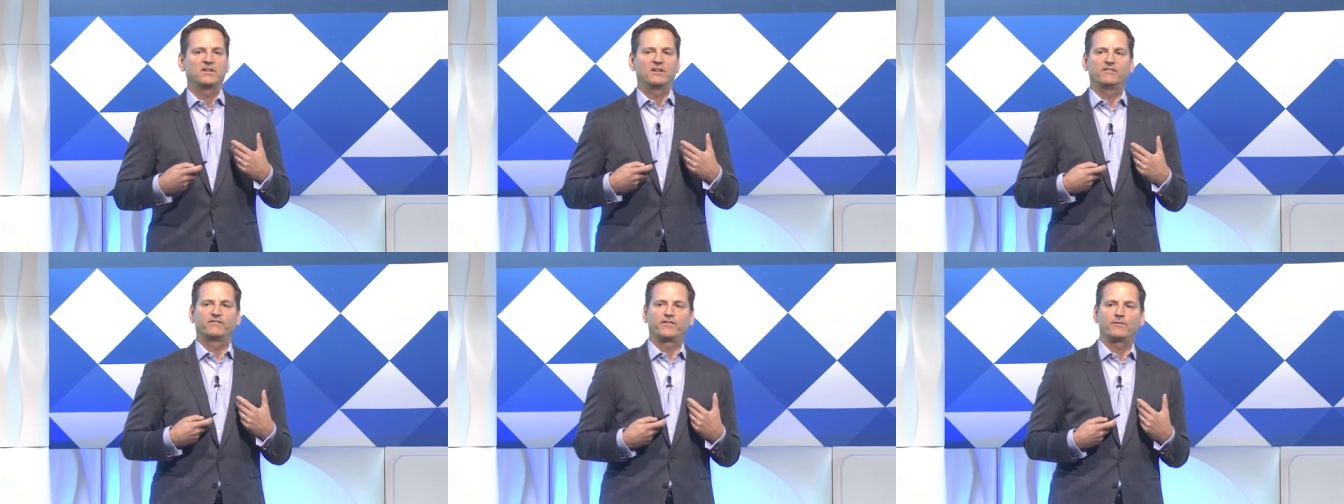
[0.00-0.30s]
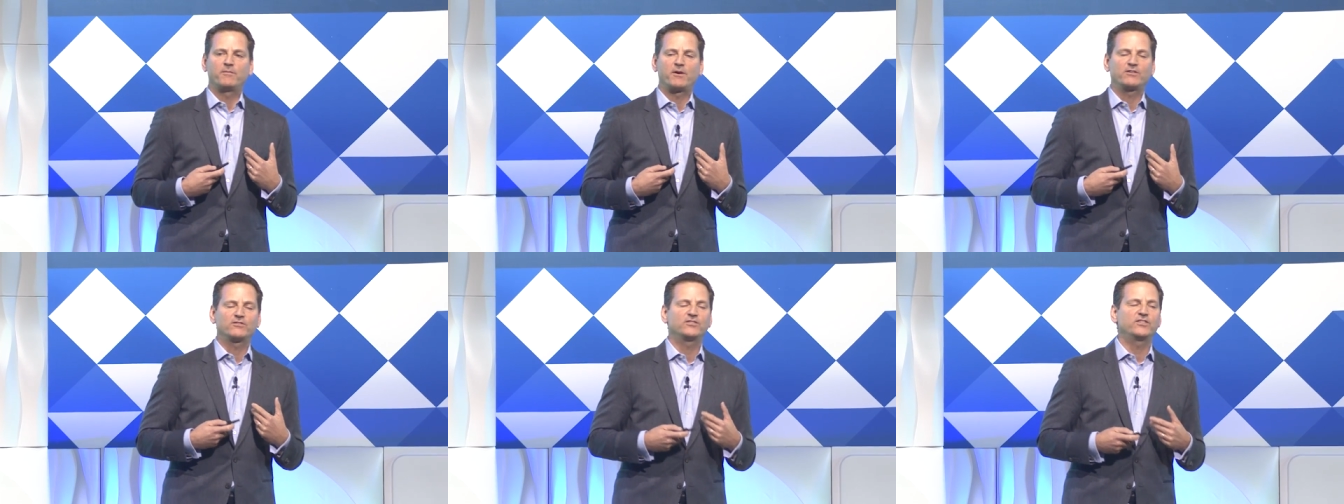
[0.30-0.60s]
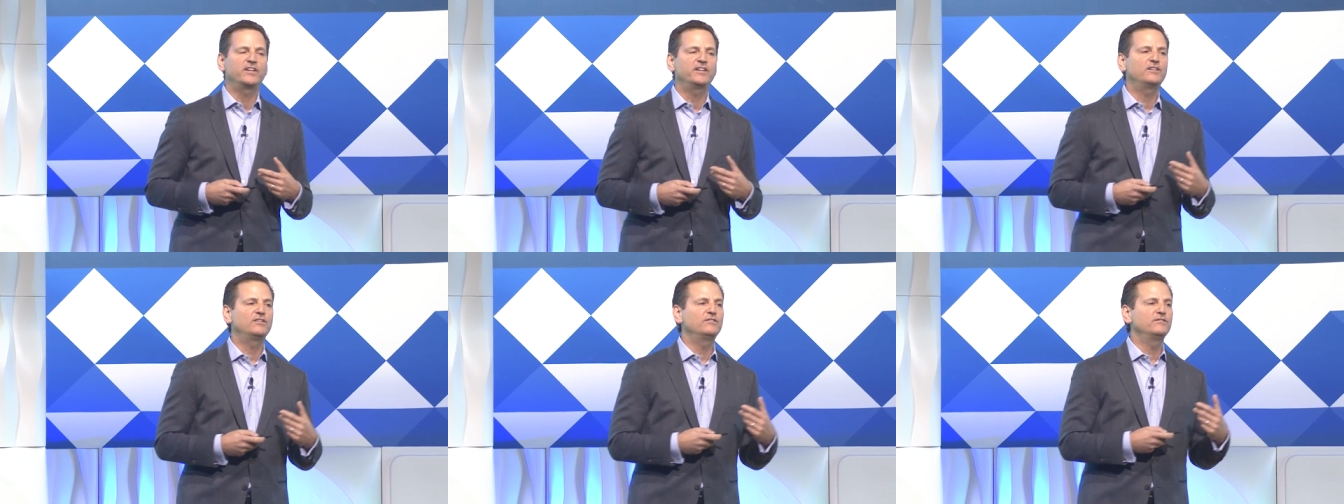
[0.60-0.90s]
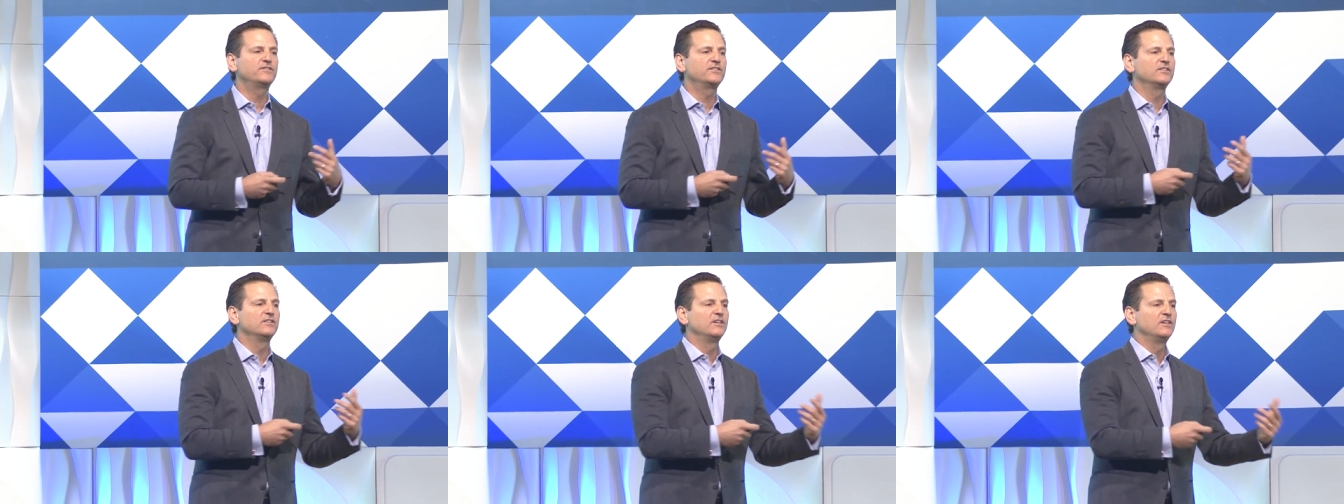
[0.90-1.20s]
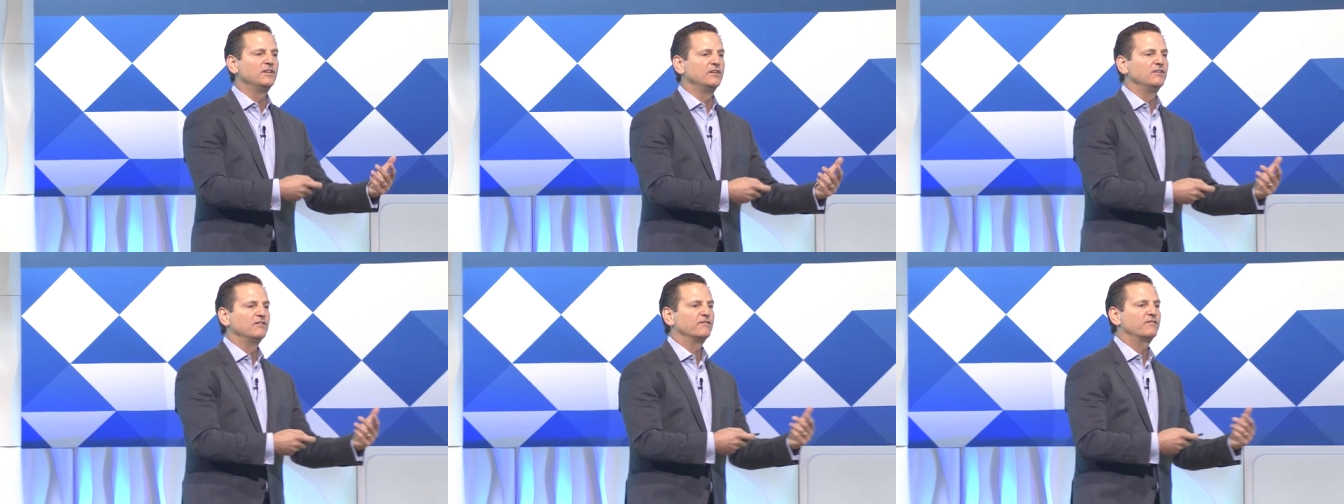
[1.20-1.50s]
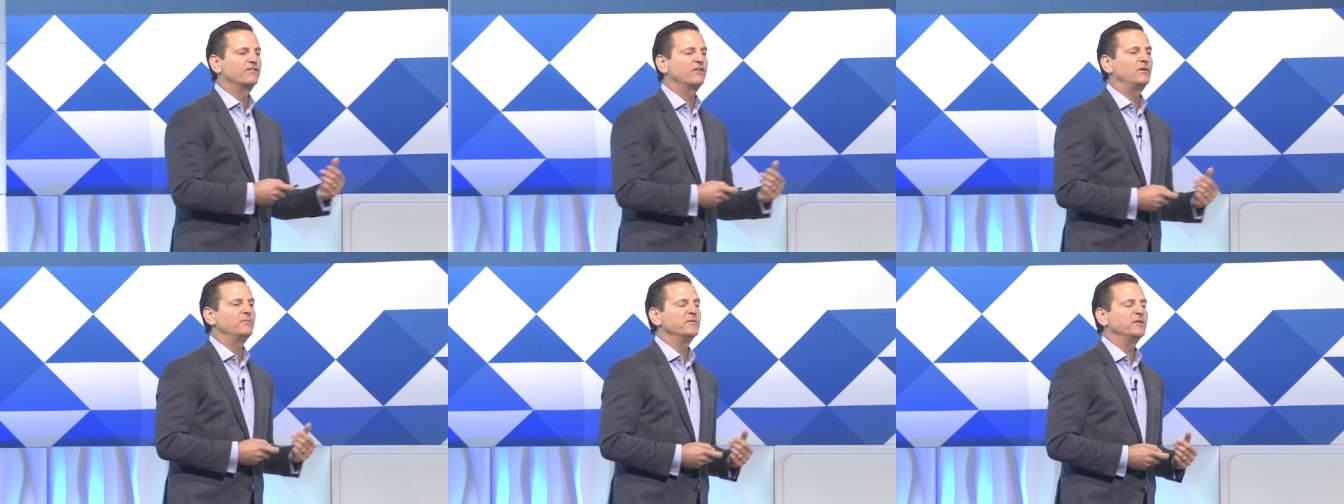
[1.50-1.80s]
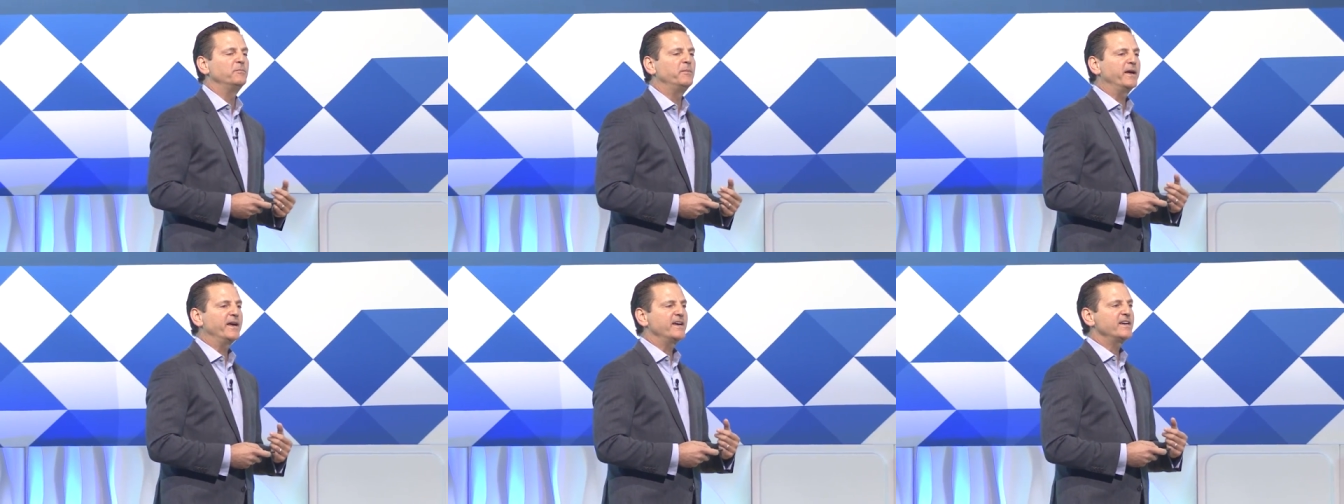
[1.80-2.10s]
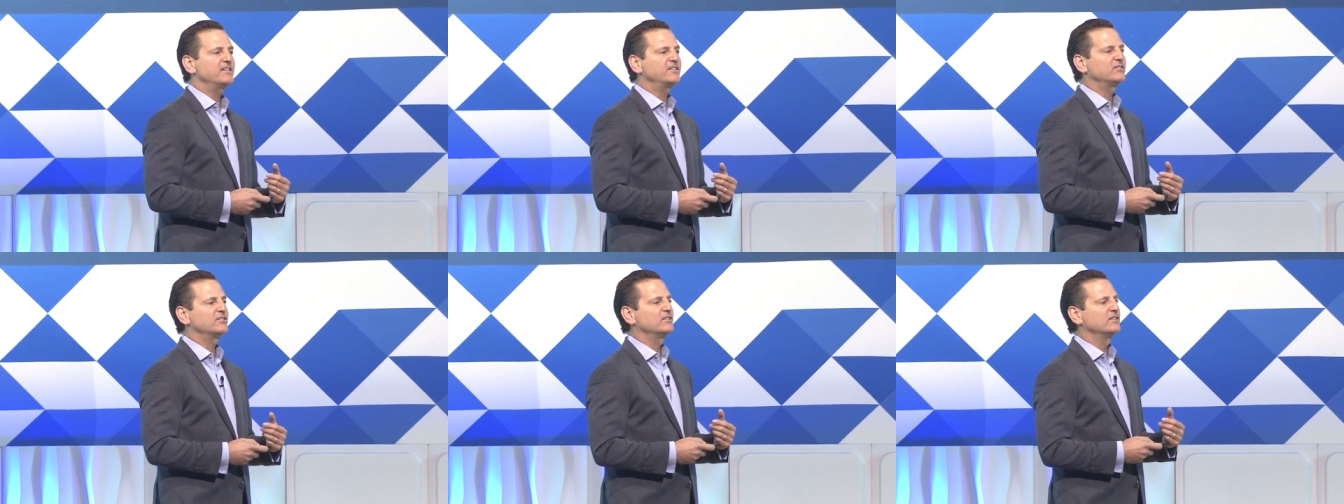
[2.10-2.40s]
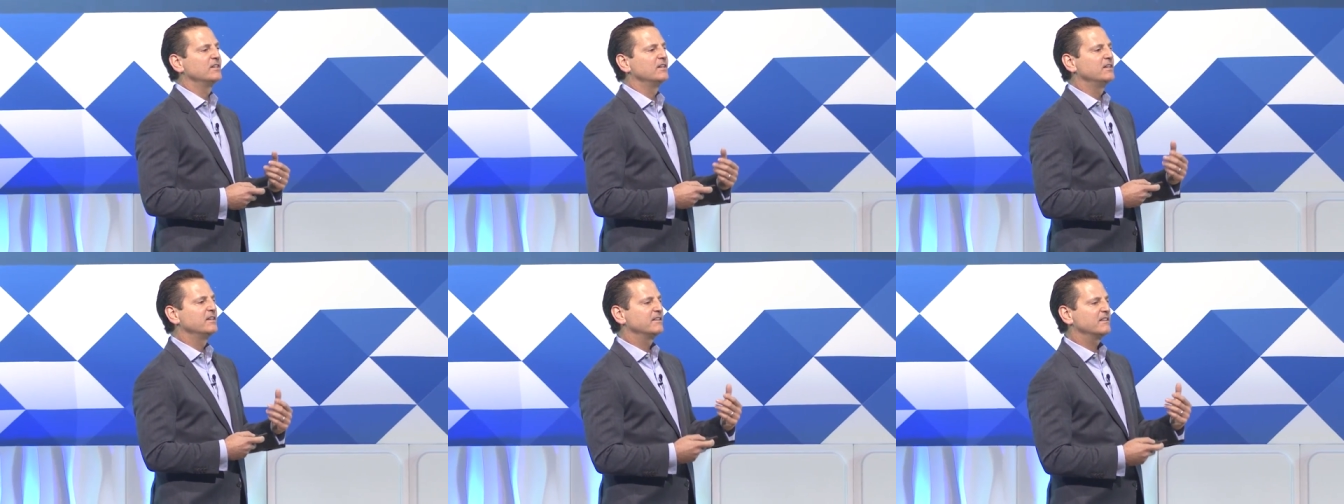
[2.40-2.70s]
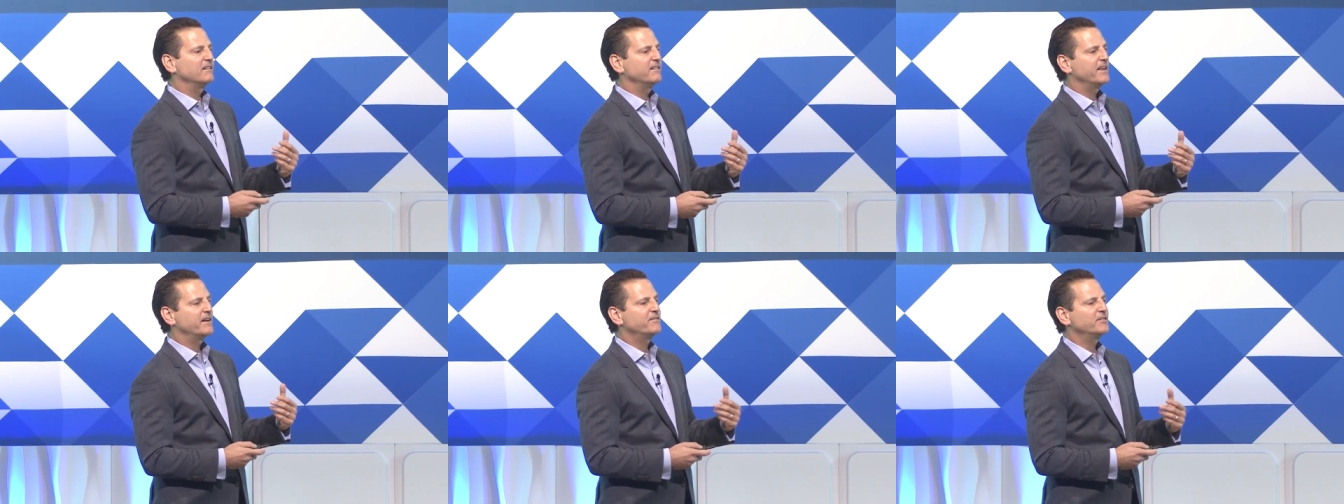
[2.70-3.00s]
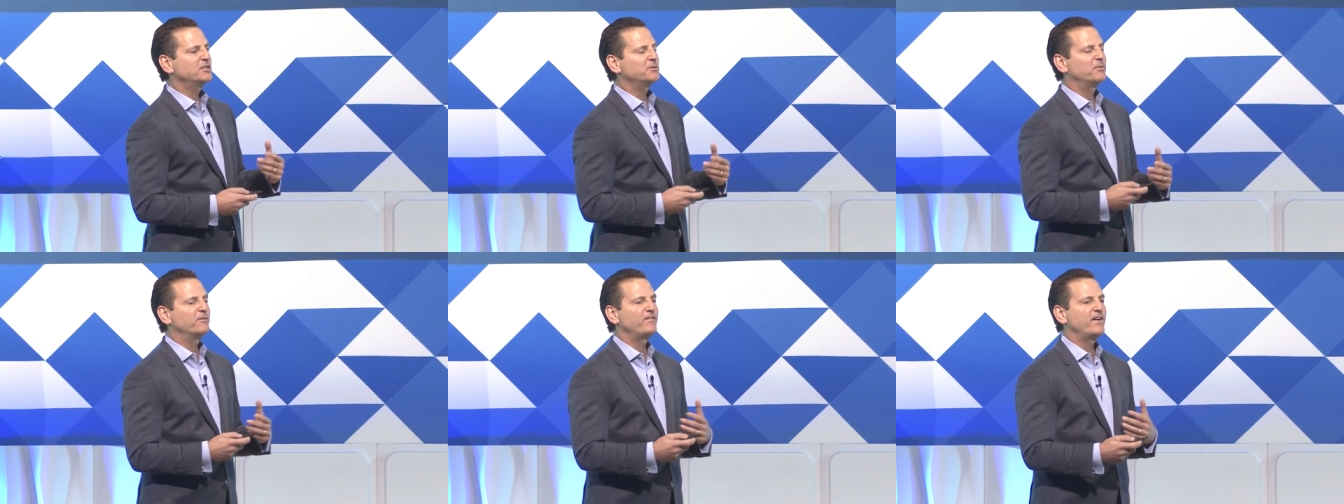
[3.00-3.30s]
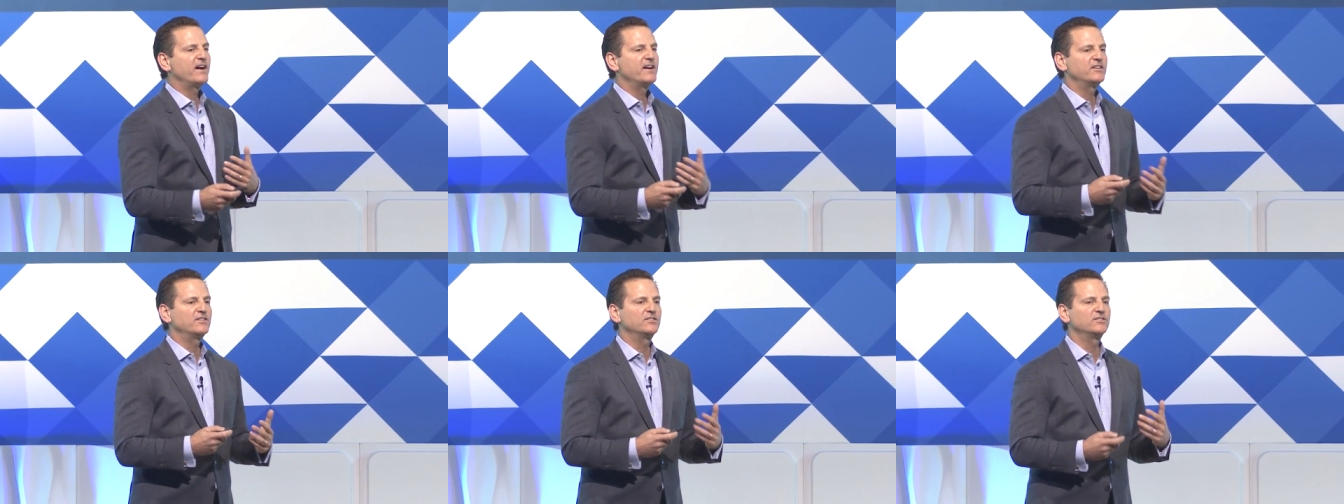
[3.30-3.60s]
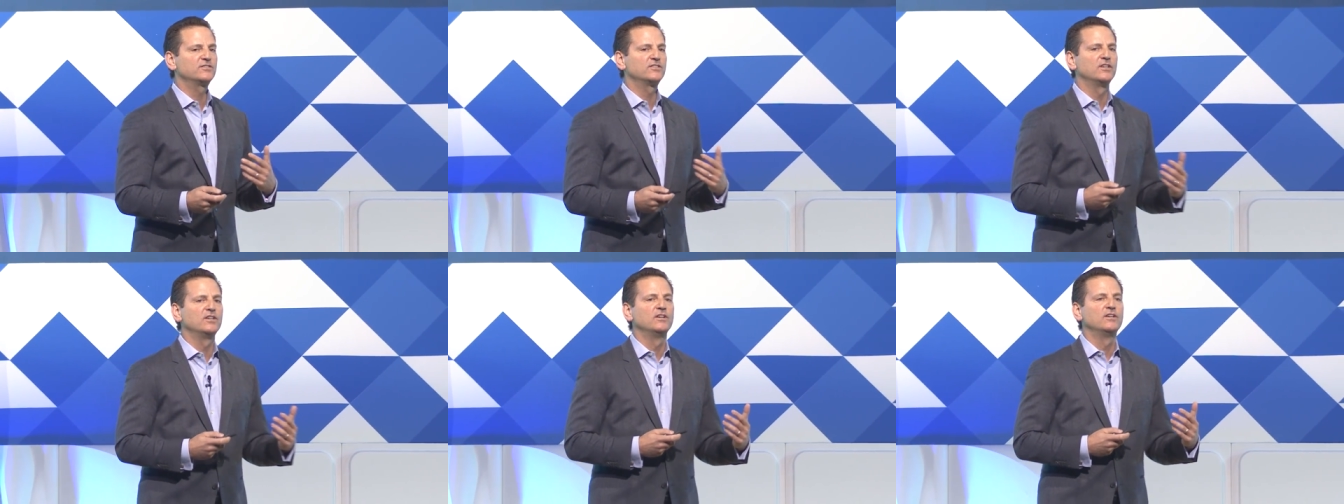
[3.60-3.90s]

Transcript: from ourselves, from the banks, the leverage providers.